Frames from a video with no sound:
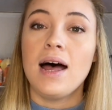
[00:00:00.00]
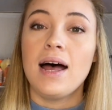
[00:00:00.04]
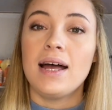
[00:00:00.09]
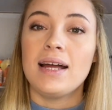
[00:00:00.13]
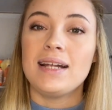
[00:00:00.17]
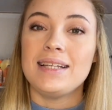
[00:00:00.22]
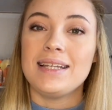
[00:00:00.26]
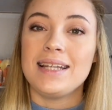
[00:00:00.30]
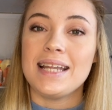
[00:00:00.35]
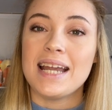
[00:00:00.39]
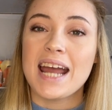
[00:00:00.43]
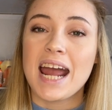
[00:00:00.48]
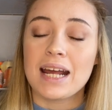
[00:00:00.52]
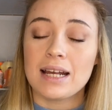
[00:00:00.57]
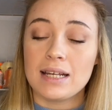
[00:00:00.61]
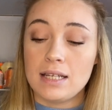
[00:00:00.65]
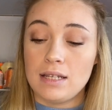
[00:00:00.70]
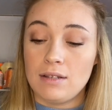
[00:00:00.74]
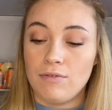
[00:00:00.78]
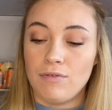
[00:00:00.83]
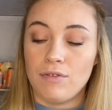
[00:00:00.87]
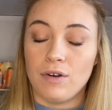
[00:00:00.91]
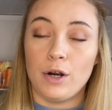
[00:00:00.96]

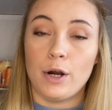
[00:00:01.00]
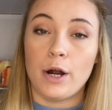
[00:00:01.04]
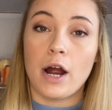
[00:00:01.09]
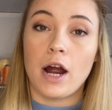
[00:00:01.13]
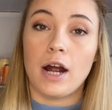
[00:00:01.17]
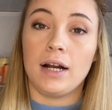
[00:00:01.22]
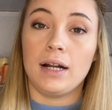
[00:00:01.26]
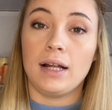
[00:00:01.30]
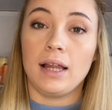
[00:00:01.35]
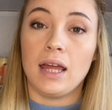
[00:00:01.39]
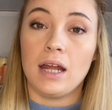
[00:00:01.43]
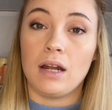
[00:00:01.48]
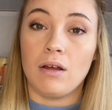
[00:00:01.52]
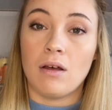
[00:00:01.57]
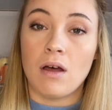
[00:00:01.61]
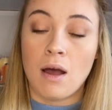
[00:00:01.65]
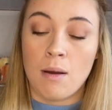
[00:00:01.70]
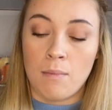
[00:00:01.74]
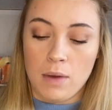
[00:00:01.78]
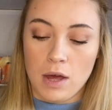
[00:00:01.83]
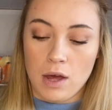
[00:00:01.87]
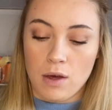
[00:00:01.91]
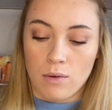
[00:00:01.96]
Next, for our little
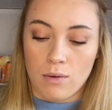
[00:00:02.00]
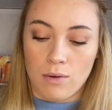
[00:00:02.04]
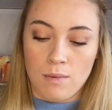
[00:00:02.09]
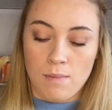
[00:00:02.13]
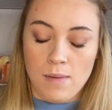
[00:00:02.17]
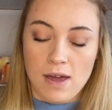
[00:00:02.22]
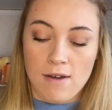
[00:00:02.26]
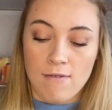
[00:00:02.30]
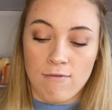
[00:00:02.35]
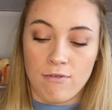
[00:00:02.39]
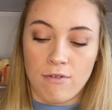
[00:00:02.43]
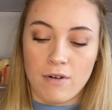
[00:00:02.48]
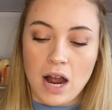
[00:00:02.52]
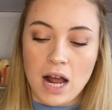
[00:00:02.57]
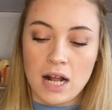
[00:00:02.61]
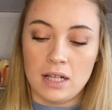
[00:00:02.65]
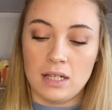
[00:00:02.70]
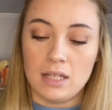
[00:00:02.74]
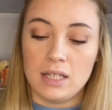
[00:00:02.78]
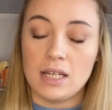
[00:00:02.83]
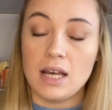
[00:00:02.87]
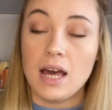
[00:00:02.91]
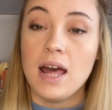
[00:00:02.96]
amigurumi
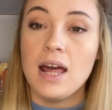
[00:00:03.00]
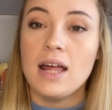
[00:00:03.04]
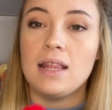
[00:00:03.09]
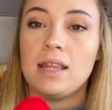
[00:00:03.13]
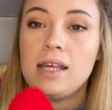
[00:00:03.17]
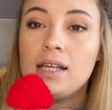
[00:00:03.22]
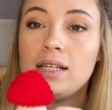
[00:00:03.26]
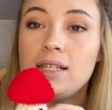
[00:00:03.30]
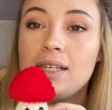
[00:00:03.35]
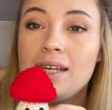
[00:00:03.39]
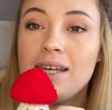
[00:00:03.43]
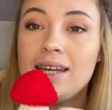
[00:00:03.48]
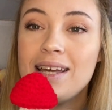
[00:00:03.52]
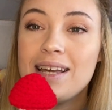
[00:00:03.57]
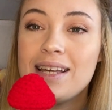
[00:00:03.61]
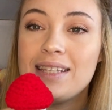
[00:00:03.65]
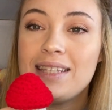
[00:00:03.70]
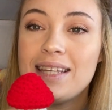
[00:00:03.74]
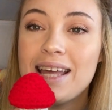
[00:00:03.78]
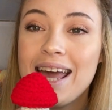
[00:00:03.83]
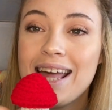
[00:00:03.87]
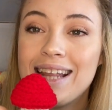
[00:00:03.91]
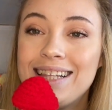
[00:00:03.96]
friends, this
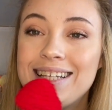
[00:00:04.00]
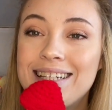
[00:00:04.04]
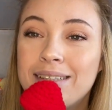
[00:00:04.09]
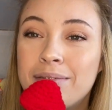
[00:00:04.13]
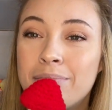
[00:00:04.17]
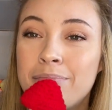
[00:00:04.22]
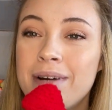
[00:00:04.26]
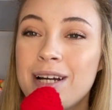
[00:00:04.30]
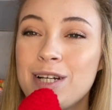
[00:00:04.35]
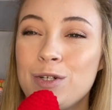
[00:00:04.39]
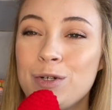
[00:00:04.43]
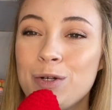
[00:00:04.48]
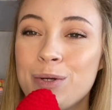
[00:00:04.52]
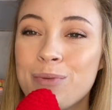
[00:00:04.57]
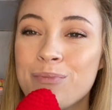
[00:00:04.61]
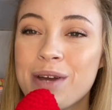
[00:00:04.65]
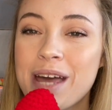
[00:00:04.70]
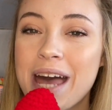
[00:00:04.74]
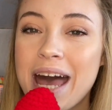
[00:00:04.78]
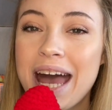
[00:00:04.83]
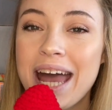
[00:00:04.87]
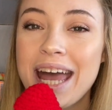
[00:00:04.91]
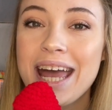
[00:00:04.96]
is a little mushroom
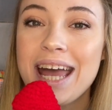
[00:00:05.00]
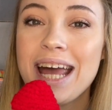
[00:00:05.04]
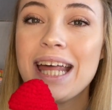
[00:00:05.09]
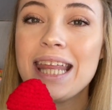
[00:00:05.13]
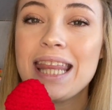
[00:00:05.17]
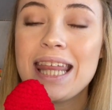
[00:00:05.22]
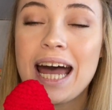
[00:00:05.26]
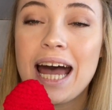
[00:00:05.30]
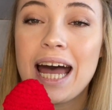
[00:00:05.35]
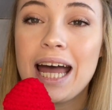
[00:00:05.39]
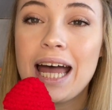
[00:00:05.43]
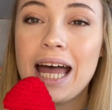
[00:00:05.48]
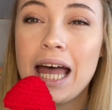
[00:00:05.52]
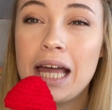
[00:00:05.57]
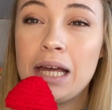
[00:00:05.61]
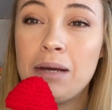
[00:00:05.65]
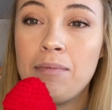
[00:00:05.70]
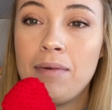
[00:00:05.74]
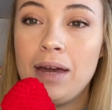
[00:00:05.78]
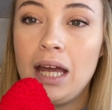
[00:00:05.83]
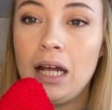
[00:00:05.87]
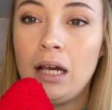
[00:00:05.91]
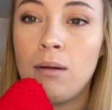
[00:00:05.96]
guy that I
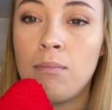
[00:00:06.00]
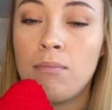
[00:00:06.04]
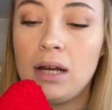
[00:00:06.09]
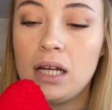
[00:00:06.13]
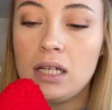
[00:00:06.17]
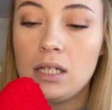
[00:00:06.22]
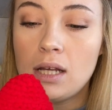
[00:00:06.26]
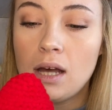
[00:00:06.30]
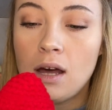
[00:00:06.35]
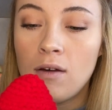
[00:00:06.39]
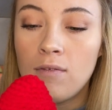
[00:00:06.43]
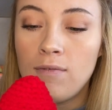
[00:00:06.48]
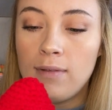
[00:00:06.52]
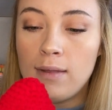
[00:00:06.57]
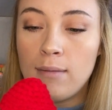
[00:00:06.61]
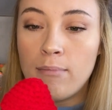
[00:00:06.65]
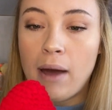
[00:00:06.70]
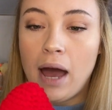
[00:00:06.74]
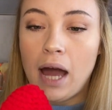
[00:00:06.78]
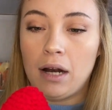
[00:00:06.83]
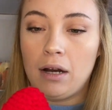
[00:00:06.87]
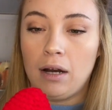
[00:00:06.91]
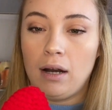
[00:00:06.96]
made myself. The
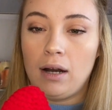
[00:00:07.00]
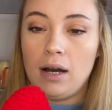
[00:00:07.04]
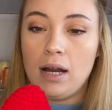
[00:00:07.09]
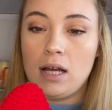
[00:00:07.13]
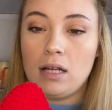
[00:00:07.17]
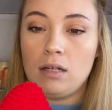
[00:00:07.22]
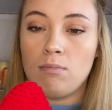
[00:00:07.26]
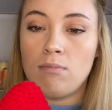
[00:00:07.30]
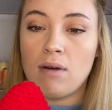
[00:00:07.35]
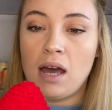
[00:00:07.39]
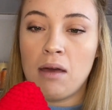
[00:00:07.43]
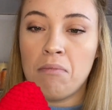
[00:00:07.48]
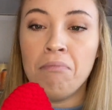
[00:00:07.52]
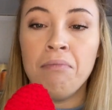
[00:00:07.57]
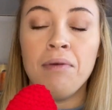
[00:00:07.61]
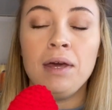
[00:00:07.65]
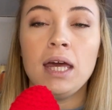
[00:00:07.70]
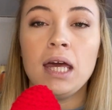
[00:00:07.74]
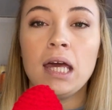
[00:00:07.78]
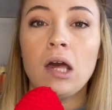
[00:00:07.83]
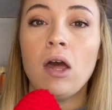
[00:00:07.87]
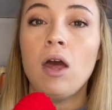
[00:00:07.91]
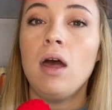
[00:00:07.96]
pattern is by
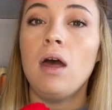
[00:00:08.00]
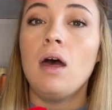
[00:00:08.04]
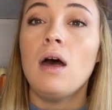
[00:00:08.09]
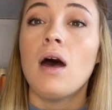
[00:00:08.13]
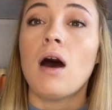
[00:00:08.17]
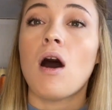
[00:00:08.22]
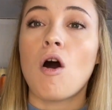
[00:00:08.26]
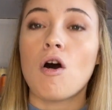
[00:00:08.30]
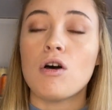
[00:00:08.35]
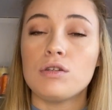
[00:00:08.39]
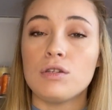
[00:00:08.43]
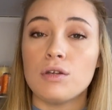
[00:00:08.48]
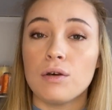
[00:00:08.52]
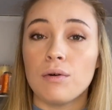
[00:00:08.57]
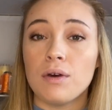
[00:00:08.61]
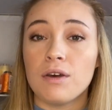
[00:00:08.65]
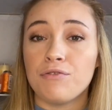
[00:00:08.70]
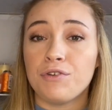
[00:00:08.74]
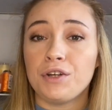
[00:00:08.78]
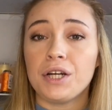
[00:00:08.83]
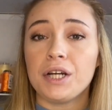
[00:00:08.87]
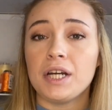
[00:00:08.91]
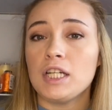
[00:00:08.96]
me. Also,
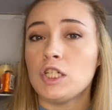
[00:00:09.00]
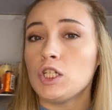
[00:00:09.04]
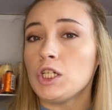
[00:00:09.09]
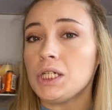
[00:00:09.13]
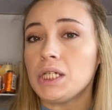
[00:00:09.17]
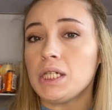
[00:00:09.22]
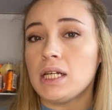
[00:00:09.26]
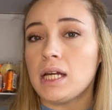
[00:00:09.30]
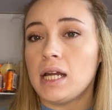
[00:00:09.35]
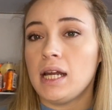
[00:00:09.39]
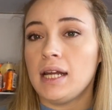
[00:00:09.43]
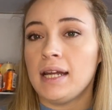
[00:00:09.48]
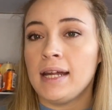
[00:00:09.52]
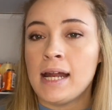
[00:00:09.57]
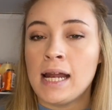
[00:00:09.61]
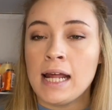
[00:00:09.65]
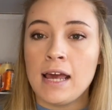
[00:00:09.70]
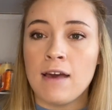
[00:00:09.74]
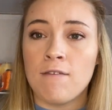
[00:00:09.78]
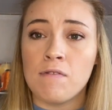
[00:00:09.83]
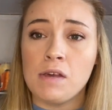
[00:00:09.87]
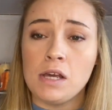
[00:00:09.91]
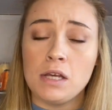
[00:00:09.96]
if you're interested in
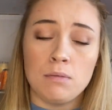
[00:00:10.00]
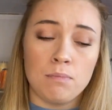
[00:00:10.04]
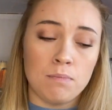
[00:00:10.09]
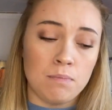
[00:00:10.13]
any of these